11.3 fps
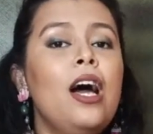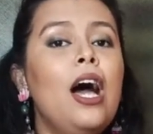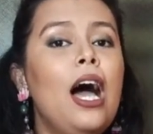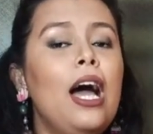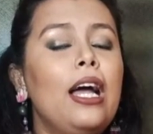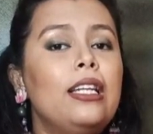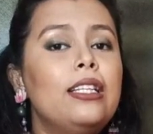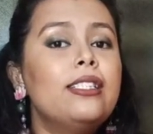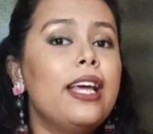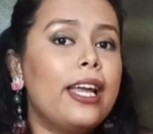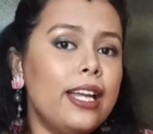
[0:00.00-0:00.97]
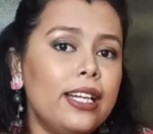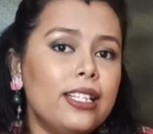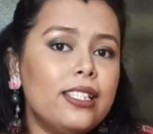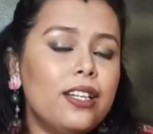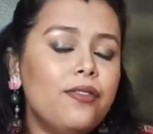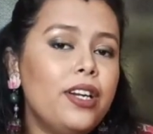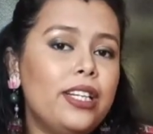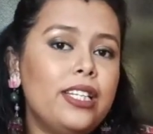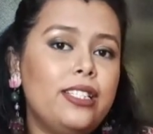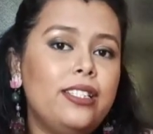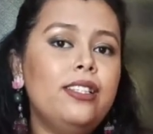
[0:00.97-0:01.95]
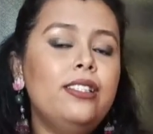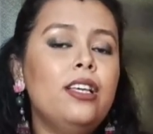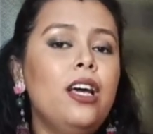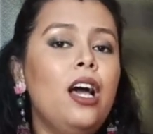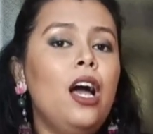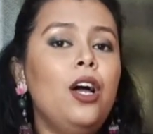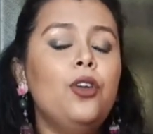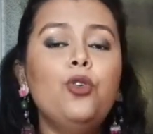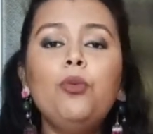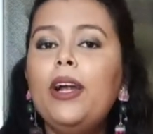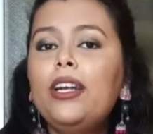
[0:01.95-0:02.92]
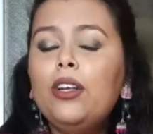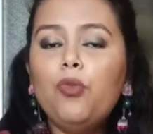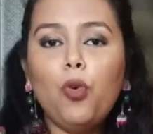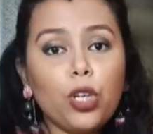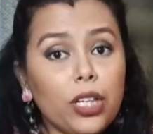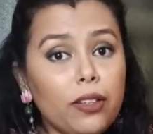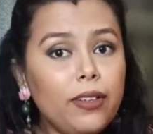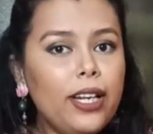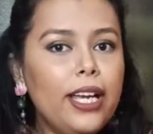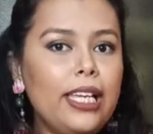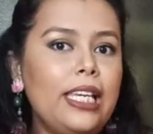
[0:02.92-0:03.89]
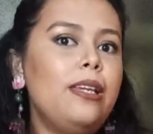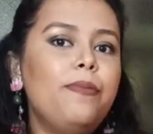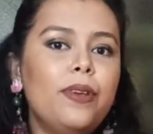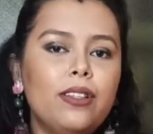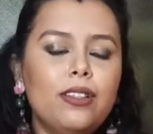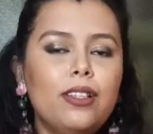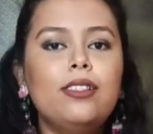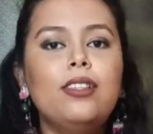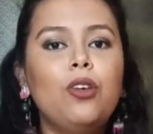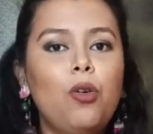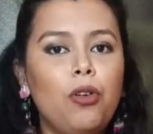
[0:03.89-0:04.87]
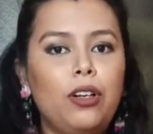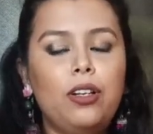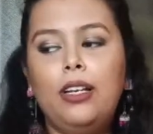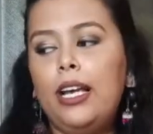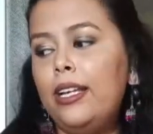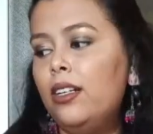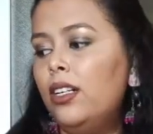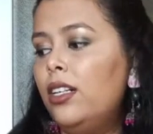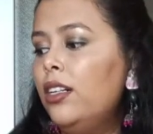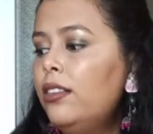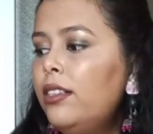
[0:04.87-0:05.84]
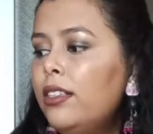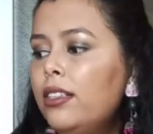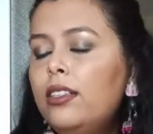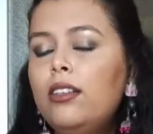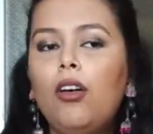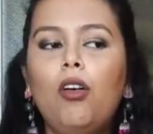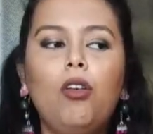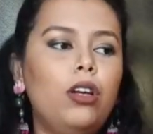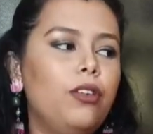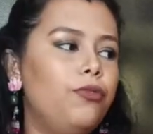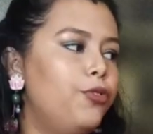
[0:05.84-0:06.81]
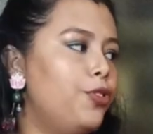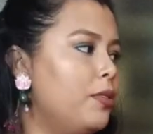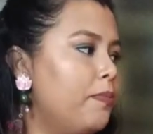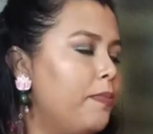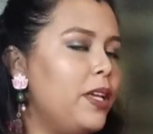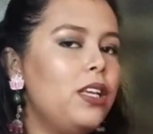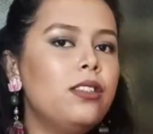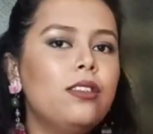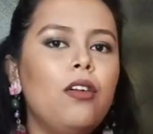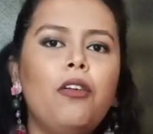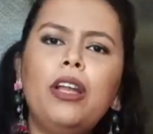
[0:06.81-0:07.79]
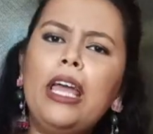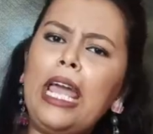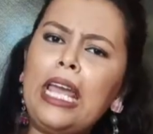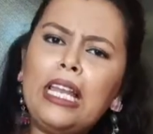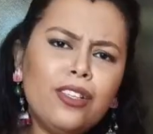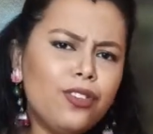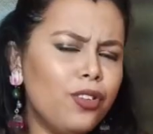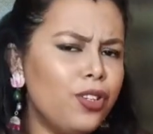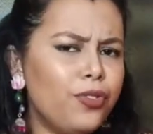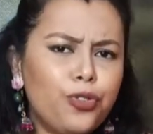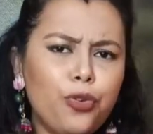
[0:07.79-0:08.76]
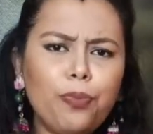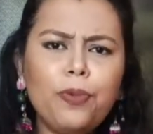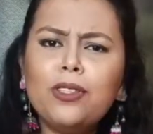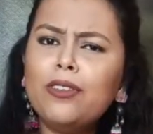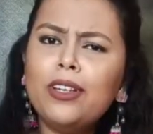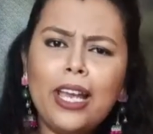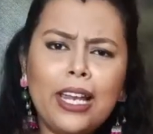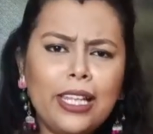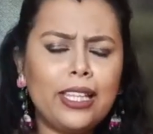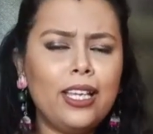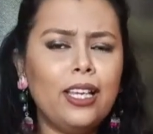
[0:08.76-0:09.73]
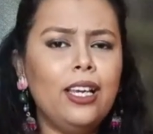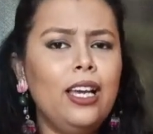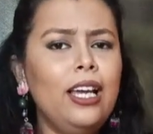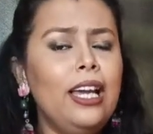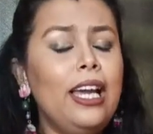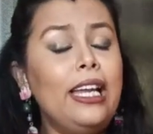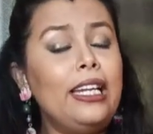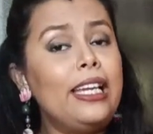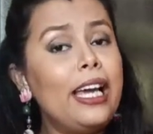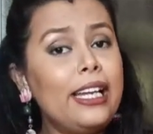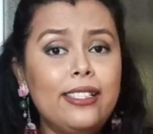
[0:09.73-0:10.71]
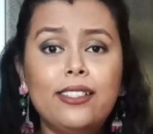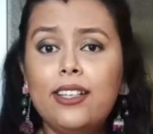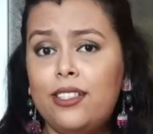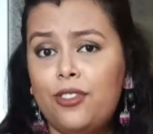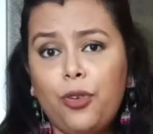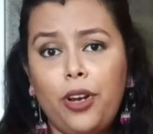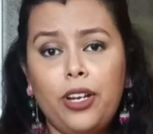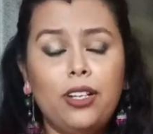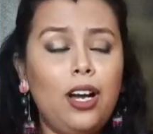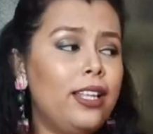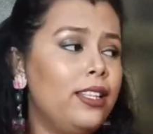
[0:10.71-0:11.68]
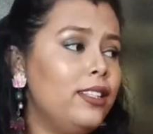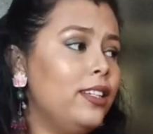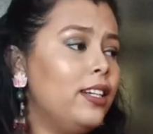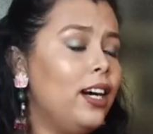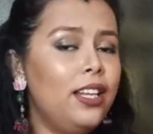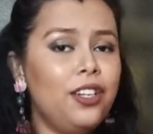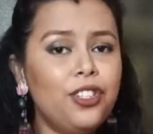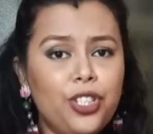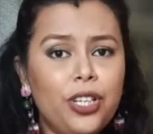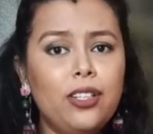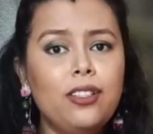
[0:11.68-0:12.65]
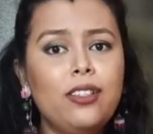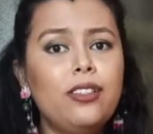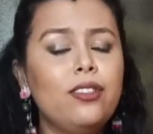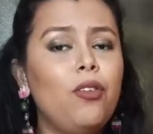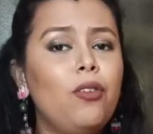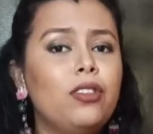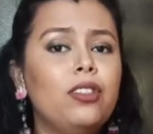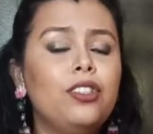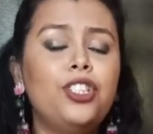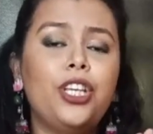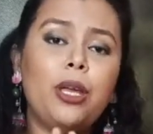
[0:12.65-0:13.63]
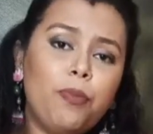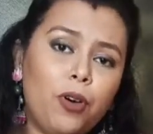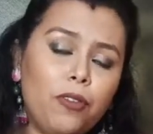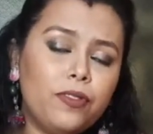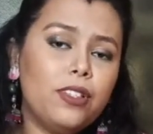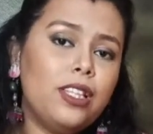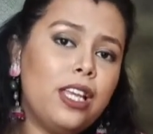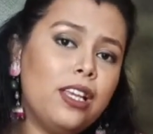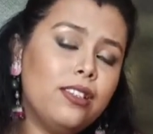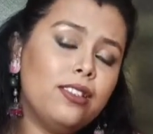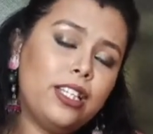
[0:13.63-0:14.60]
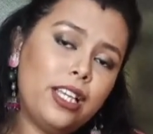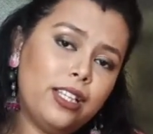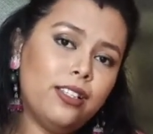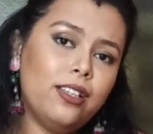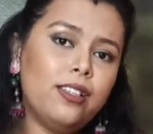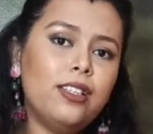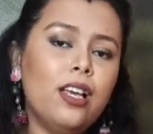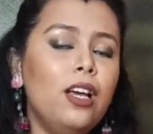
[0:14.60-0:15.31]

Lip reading: And the second disadvantage is no matter whatever I keep in this corner, like a curtain or a wooden piece or any sort of showpiece or anything, it gets destroyed. Either the color changes or the shape of the thing changes